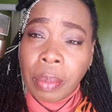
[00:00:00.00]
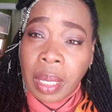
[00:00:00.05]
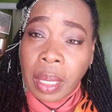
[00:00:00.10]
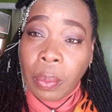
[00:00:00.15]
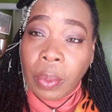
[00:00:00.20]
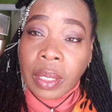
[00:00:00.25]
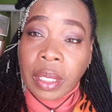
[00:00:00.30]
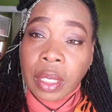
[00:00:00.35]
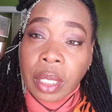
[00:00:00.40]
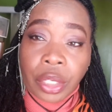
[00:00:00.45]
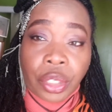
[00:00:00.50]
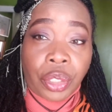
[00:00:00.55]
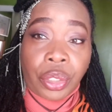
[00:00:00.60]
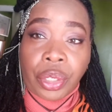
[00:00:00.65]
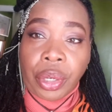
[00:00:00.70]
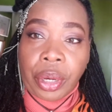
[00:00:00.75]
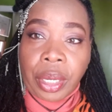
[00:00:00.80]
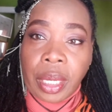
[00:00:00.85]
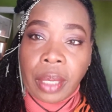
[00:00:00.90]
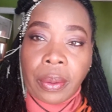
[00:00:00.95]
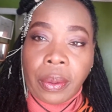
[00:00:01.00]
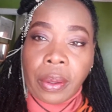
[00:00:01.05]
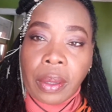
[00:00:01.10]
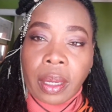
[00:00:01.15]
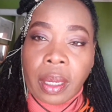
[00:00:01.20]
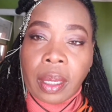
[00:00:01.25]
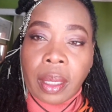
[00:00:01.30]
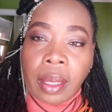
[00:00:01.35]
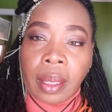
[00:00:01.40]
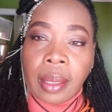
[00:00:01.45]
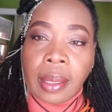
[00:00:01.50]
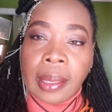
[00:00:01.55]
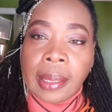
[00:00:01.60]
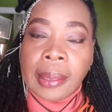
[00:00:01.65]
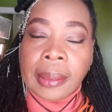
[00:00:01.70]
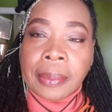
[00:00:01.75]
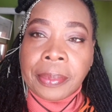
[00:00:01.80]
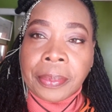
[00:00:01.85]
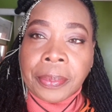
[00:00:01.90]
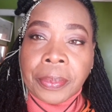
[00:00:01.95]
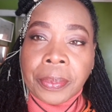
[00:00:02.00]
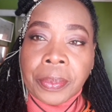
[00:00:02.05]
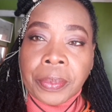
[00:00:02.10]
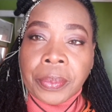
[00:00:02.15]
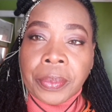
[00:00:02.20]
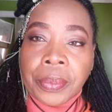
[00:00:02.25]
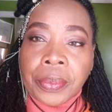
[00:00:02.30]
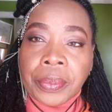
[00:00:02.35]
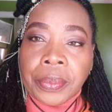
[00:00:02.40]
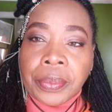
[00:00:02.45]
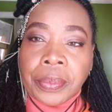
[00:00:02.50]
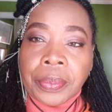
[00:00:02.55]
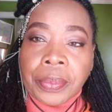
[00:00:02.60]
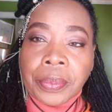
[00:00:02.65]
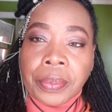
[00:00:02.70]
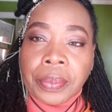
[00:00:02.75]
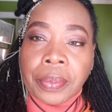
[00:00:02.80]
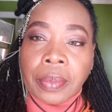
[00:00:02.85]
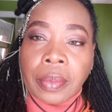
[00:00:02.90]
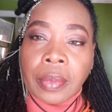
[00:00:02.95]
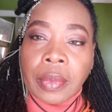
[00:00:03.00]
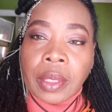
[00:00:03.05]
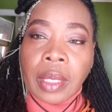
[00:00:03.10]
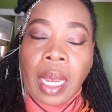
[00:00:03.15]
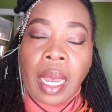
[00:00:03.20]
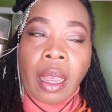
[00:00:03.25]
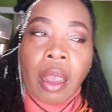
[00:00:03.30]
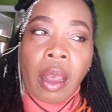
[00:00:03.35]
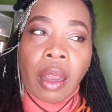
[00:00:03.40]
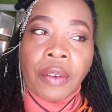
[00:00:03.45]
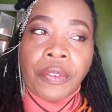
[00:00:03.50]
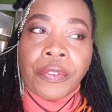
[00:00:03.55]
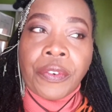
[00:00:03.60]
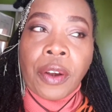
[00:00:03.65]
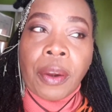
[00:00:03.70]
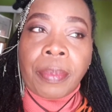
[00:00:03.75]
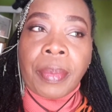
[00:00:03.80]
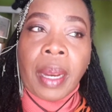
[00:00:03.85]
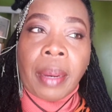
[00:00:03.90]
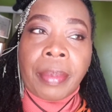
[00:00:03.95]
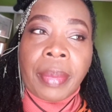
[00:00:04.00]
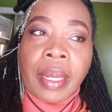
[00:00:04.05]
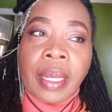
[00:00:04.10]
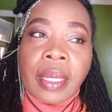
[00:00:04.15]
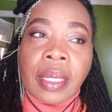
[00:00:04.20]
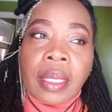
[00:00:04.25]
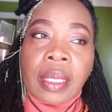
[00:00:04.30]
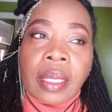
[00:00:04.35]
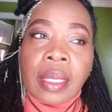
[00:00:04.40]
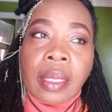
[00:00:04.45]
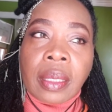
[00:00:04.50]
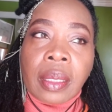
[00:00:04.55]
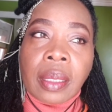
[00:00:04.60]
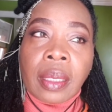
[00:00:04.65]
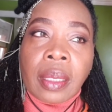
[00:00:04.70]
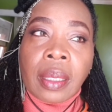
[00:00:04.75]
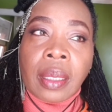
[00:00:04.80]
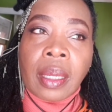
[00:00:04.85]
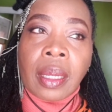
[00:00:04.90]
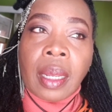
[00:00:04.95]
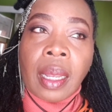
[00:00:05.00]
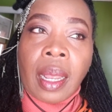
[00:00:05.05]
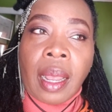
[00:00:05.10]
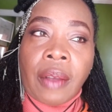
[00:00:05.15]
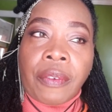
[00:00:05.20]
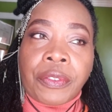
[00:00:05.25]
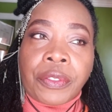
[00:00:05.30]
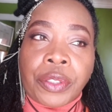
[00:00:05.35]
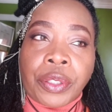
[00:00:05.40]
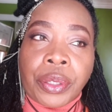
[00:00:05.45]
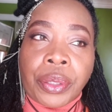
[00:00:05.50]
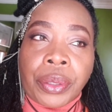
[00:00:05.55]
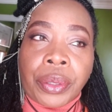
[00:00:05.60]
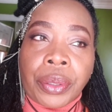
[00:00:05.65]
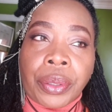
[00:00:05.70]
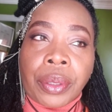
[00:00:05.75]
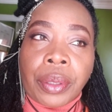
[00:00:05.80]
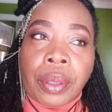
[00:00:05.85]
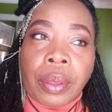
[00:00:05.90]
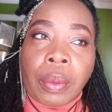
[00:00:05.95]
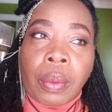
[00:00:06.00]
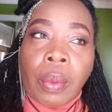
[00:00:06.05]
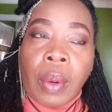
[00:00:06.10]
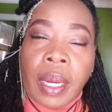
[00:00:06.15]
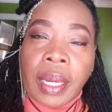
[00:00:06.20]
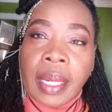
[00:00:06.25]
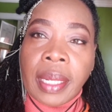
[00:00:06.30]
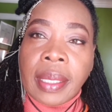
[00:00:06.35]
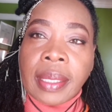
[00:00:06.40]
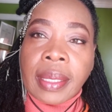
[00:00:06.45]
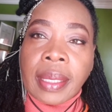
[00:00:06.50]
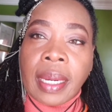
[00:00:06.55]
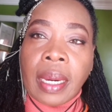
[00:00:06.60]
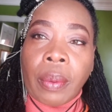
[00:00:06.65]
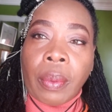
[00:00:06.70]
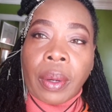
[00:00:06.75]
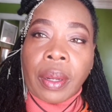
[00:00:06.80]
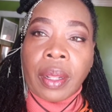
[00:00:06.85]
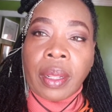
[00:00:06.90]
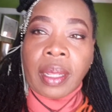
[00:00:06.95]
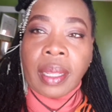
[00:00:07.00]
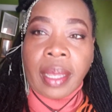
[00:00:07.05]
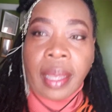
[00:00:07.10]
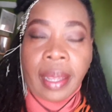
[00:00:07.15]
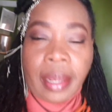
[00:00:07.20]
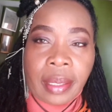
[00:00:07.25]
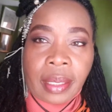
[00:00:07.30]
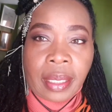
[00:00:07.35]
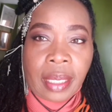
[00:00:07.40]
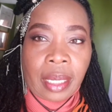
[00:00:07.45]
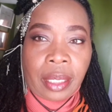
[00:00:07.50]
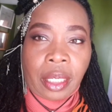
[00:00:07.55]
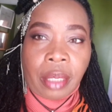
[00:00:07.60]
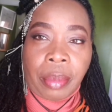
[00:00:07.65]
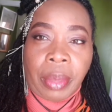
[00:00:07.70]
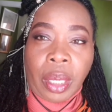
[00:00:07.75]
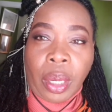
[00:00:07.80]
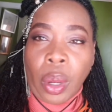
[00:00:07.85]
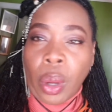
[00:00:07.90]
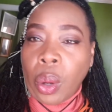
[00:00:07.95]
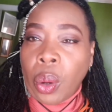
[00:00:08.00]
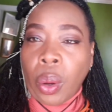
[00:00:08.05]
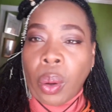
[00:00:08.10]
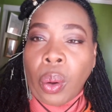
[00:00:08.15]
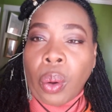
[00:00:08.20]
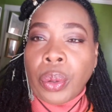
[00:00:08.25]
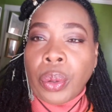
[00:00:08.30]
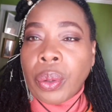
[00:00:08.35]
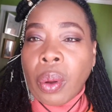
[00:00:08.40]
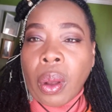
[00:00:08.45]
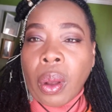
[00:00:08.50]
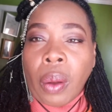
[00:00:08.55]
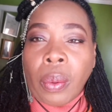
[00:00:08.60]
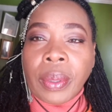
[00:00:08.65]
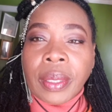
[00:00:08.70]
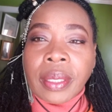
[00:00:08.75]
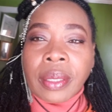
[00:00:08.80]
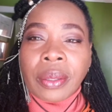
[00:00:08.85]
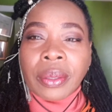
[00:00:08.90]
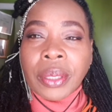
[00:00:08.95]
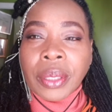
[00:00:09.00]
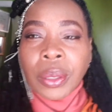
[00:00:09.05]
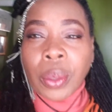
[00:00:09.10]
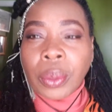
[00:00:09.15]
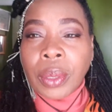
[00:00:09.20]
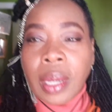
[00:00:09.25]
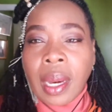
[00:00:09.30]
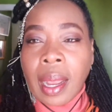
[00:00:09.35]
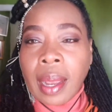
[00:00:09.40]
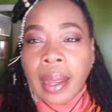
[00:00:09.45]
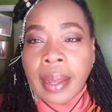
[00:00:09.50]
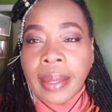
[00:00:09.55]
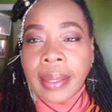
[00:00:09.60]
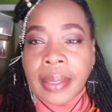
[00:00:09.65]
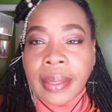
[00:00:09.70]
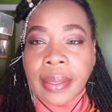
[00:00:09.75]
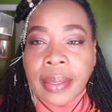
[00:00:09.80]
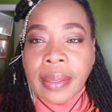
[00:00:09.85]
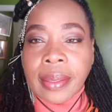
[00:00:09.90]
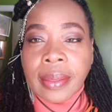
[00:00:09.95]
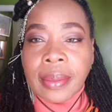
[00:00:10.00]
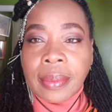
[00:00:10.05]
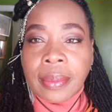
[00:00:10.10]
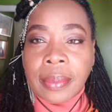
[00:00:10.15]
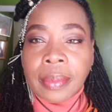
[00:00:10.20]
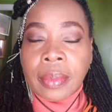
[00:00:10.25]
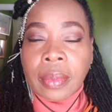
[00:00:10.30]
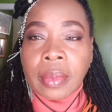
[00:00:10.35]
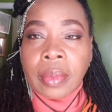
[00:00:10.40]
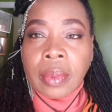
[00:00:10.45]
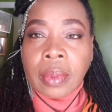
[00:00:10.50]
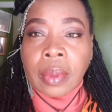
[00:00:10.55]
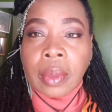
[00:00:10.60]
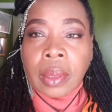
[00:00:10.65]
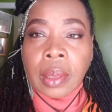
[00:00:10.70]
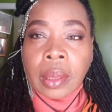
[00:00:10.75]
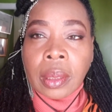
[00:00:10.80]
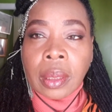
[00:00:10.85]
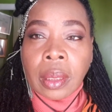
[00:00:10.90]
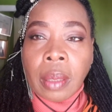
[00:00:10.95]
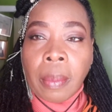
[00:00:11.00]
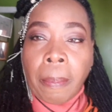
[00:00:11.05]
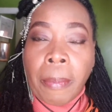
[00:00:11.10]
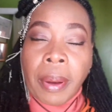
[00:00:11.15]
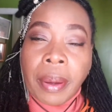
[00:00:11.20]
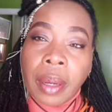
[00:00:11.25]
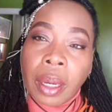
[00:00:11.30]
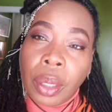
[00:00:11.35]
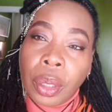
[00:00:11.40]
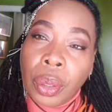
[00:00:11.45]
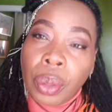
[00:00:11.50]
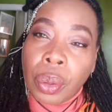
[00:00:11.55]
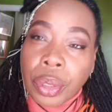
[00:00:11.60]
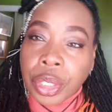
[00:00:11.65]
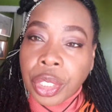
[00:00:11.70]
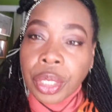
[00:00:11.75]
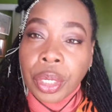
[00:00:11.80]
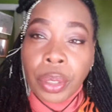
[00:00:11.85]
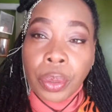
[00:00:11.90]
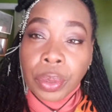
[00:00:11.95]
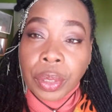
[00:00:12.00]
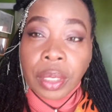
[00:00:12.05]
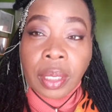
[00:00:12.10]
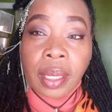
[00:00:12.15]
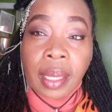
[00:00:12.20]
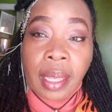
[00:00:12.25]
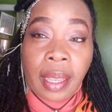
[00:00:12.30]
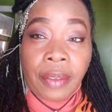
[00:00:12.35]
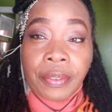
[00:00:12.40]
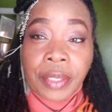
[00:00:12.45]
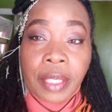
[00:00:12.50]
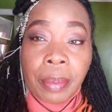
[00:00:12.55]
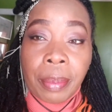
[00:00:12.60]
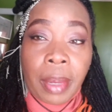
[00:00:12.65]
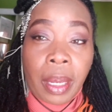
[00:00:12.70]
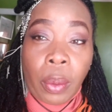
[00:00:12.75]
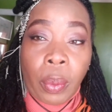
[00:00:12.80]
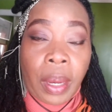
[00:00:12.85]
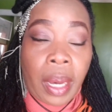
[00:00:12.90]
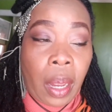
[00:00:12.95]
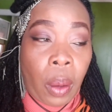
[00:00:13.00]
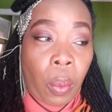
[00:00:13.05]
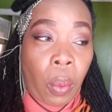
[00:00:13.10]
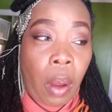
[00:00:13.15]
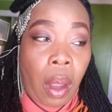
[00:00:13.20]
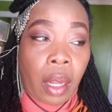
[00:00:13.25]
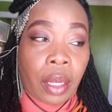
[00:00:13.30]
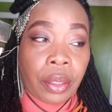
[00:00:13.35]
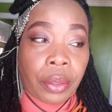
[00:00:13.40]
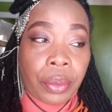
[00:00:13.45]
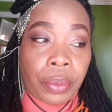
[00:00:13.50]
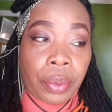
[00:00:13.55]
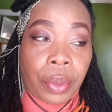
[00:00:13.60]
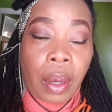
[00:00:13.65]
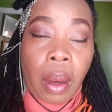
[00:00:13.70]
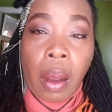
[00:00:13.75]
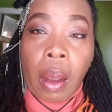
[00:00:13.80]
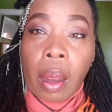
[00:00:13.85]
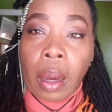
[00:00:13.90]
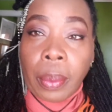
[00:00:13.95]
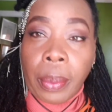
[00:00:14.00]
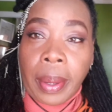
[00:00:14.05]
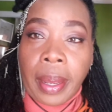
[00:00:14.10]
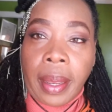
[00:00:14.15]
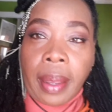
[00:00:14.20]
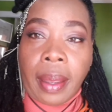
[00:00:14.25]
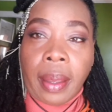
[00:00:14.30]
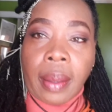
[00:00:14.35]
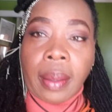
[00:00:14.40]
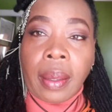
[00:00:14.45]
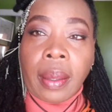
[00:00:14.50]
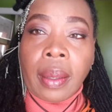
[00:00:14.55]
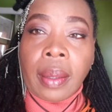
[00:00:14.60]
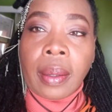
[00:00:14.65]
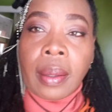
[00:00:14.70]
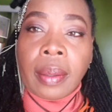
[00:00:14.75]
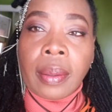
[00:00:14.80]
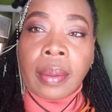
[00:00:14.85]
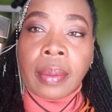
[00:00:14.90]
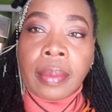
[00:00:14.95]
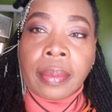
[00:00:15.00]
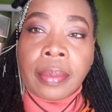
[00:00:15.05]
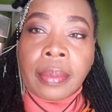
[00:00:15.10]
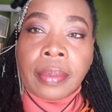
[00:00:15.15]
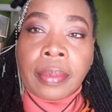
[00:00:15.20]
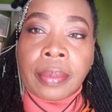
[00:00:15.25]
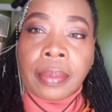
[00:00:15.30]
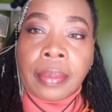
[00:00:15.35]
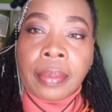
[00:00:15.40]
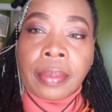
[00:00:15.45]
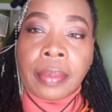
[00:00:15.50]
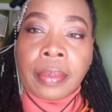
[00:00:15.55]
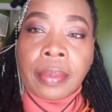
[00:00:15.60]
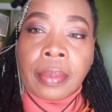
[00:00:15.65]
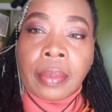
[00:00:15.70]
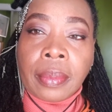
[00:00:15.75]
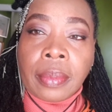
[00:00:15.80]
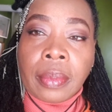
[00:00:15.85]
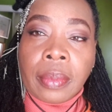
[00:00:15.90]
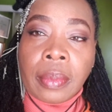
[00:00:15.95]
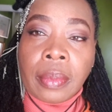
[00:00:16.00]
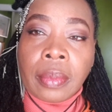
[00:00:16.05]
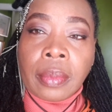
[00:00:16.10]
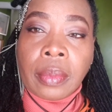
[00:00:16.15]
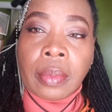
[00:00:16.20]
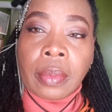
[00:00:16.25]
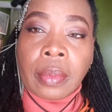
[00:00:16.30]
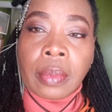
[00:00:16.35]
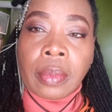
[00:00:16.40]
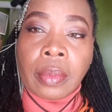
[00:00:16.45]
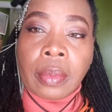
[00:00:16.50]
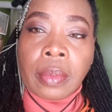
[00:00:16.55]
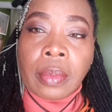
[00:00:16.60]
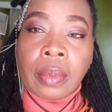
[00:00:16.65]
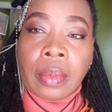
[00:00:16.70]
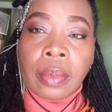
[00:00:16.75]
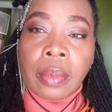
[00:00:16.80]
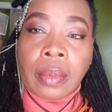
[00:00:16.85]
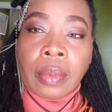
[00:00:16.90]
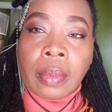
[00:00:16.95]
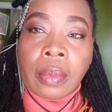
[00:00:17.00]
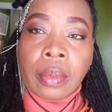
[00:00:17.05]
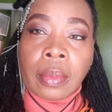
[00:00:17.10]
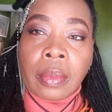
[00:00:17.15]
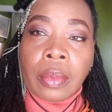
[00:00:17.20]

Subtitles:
And that is the narcissist way. So whenever you're dealing with people and you're noticing that, you know, they always manage to make something that is very simple, a simple conversation become a big argument, a simple disagreement becomes something that